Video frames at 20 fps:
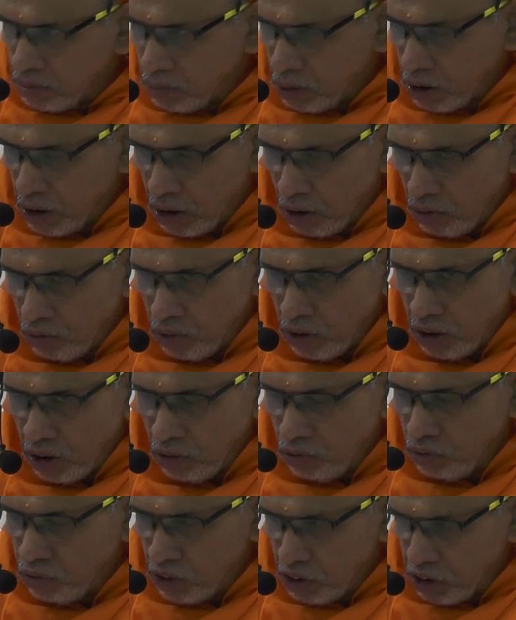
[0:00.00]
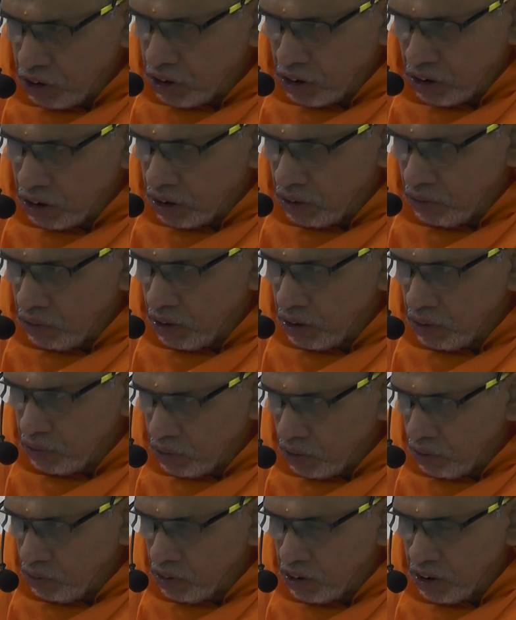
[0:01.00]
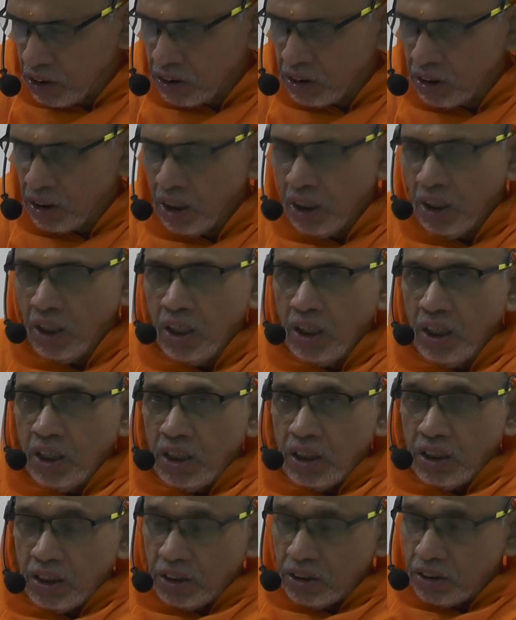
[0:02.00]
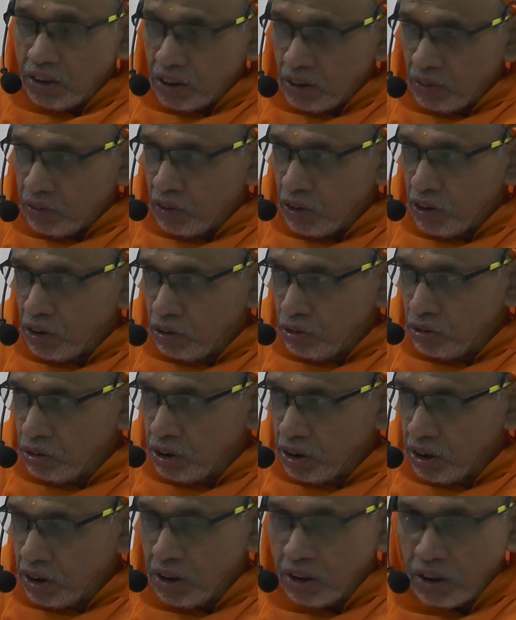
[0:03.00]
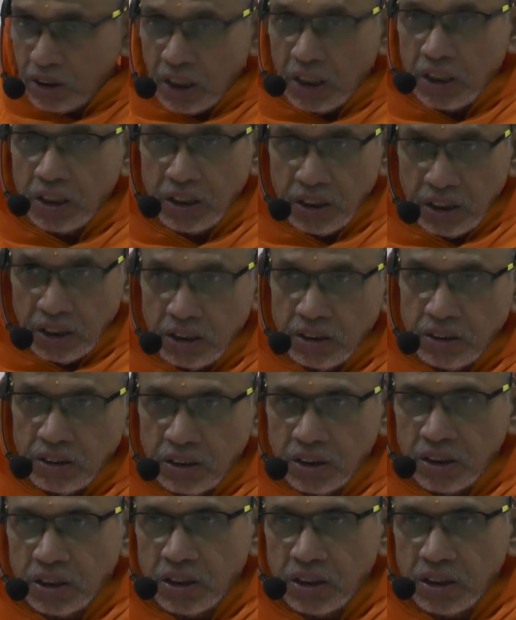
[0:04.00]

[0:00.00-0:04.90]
But now we have finished 75 years. Instead of reducing it, they are increasing